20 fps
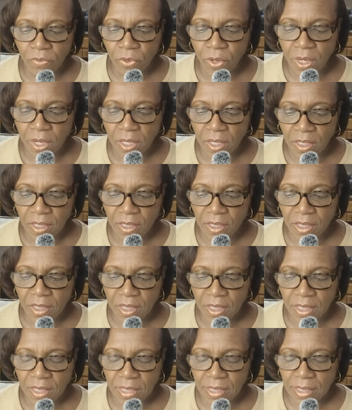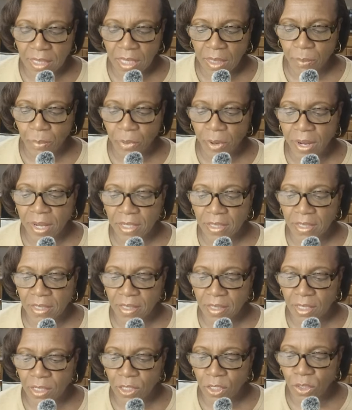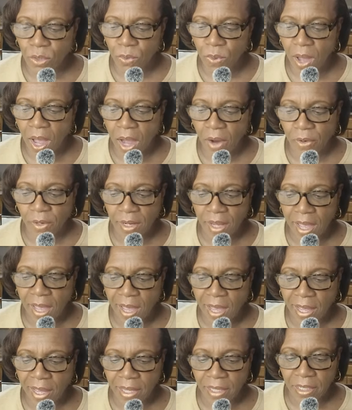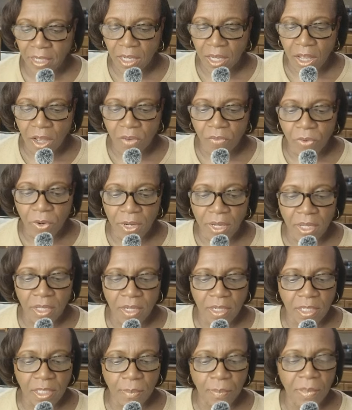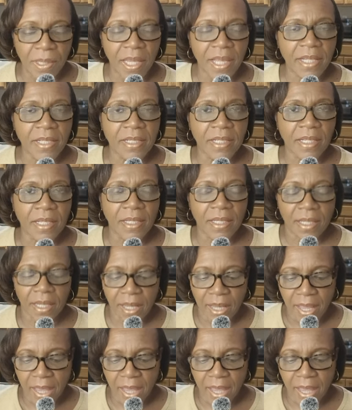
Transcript: for it is good to sing praises unto our God, for it is pleasant,